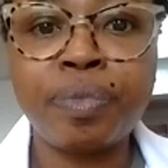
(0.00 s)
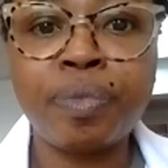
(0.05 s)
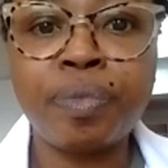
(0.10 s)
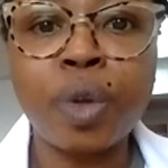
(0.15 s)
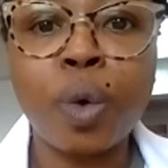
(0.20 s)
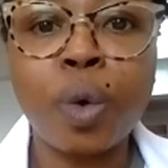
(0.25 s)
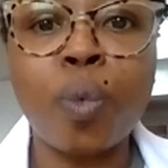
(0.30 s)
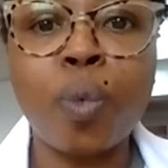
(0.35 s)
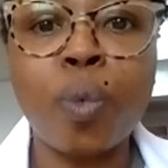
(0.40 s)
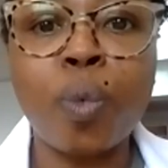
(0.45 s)

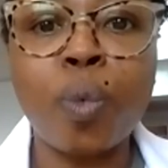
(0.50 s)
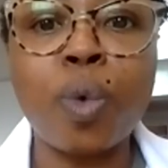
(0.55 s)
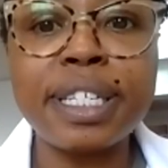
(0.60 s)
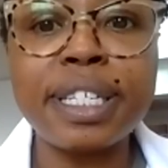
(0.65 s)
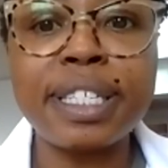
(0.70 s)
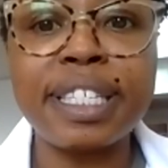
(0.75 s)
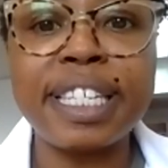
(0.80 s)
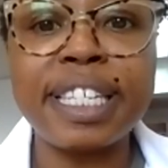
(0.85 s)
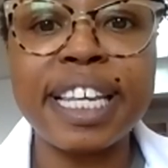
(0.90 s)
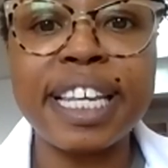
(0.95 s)
what
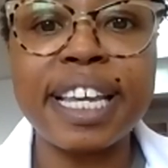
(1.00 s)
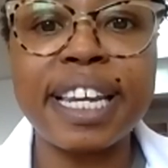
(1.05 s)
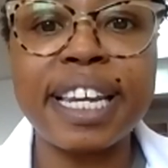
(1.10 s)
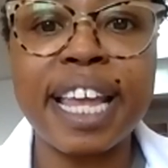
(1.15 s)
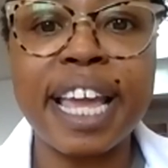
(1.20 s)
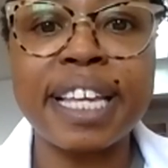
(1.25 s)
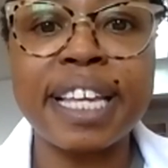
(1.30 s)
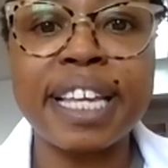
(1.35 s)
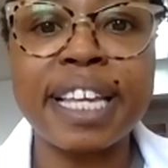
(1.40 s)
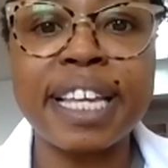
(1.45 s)
does
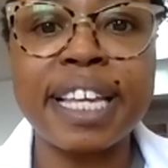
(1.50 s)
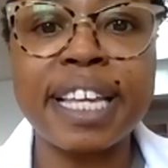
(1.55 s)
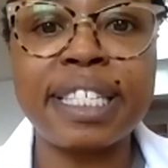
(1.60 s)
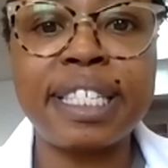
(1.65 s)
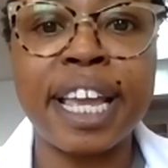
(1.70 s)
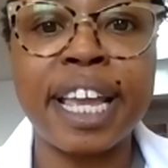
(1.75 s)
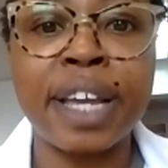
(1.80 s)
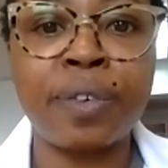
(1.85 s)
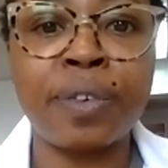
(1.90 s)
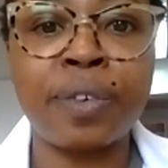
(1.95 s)
DNA
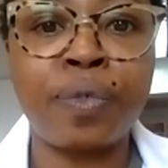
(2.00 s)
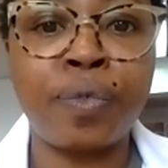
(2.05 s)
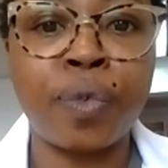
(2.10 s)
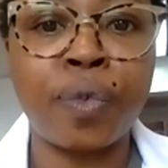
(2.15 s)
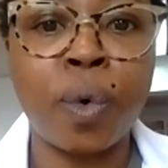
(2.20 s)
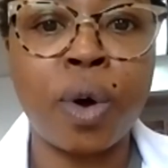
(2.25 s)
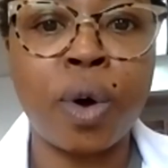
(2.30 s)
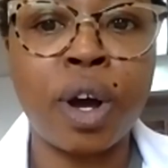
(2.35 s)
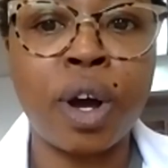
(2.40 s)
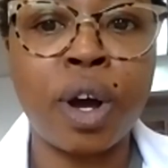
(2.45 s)
stand
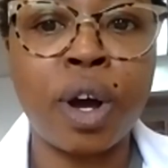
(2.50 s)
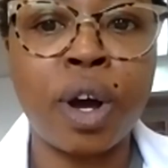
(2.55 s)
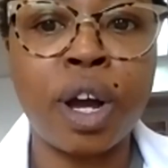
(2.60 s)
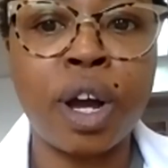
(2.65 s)
for?